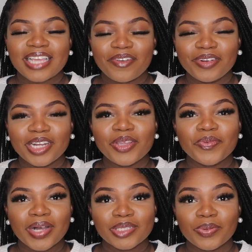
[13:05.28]
definitely
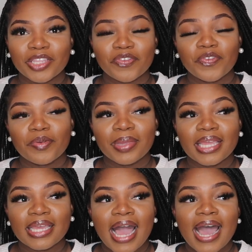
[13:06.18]
was worth it for
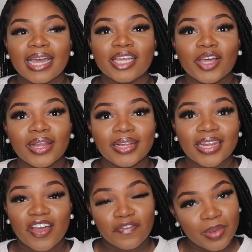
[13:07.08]
me. I
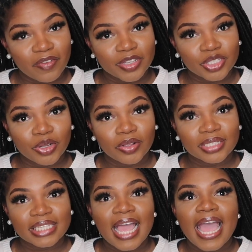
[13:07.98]
love my
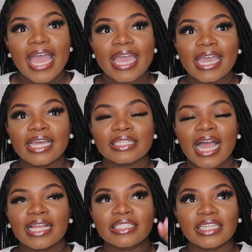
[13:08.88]
results, and
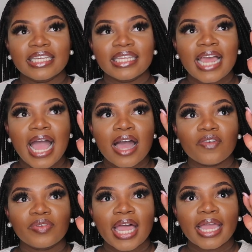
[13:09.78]
I did
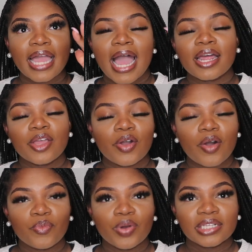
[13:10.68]
have like,
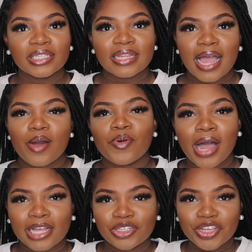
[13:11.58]
well,
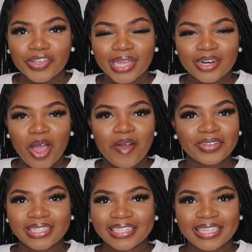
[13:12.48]
as you can
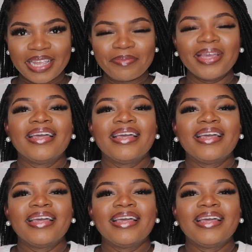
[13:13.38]
obviously see,